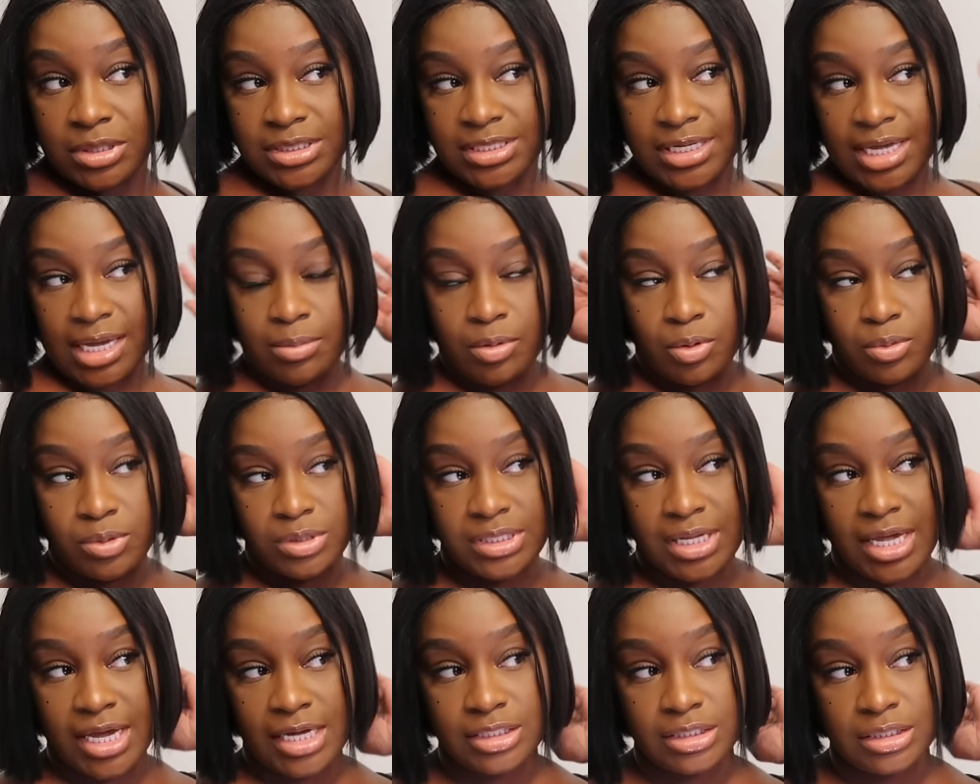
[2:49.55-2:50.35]
The
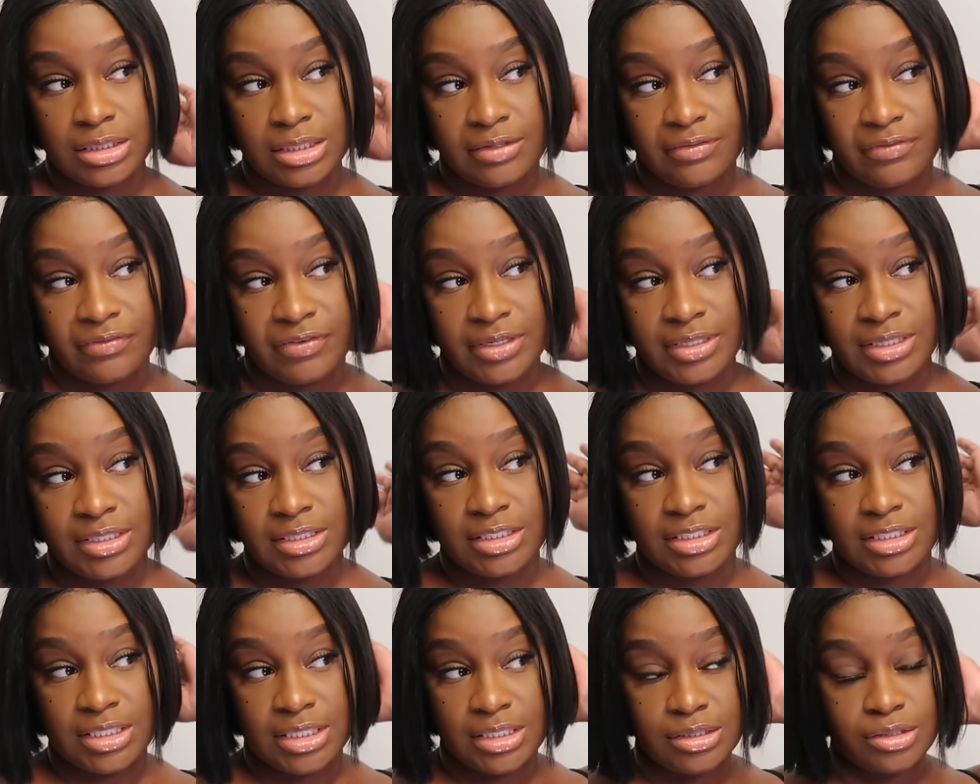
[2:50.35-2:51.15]
table was actually
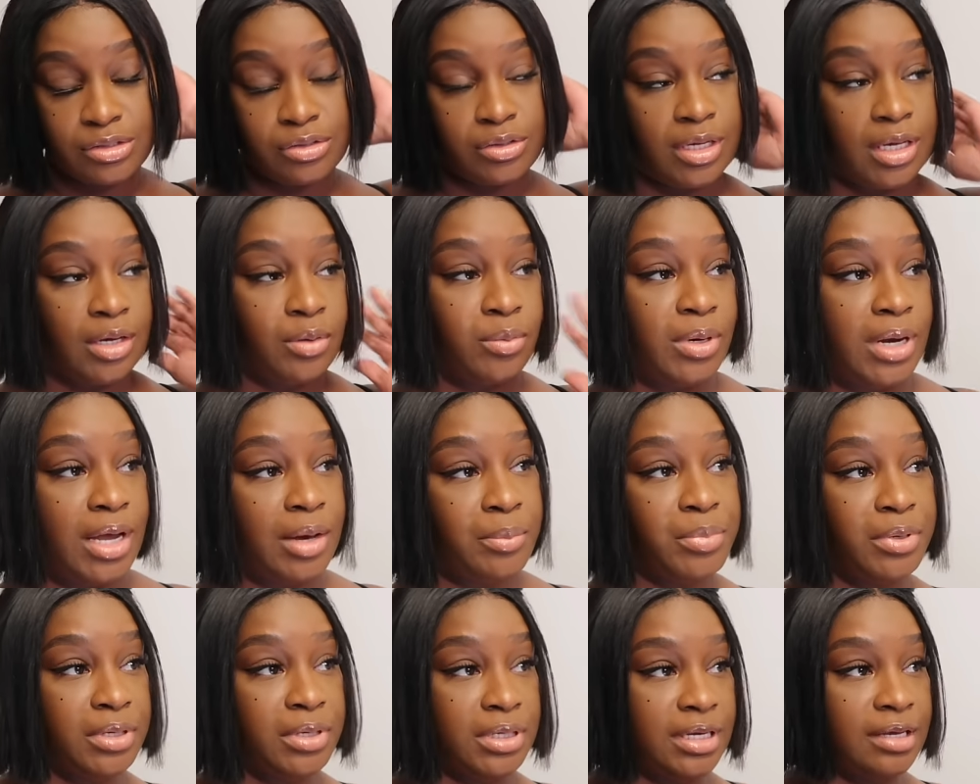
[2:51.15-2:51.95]
finished yesterday when
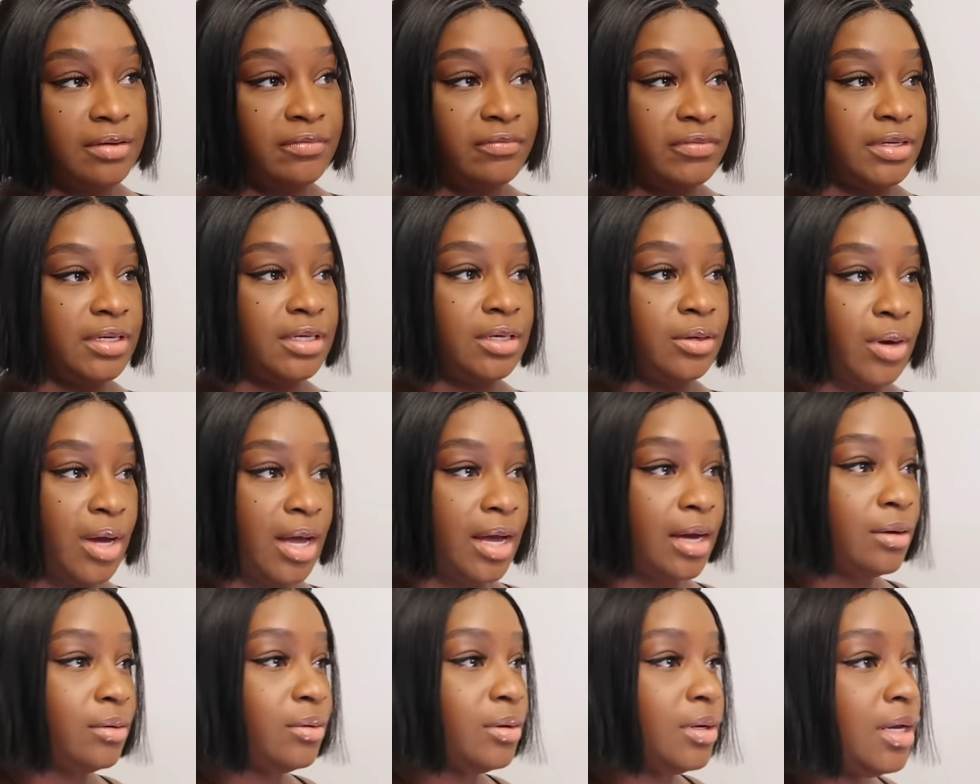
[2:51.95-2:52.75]
I put that video
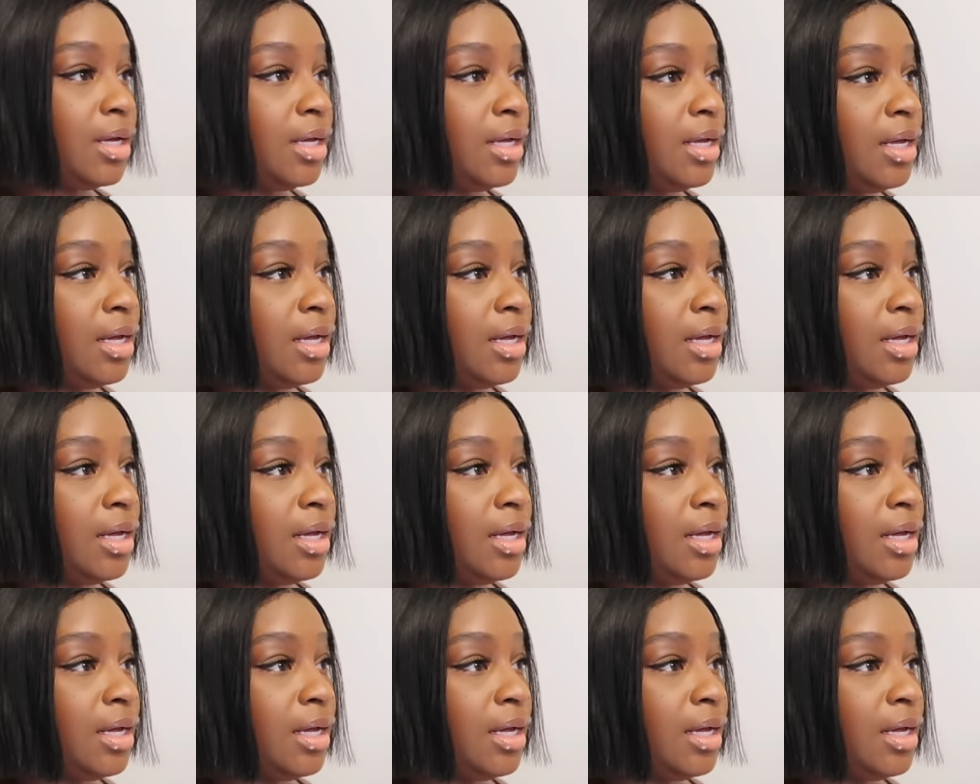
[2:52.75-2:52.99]
out.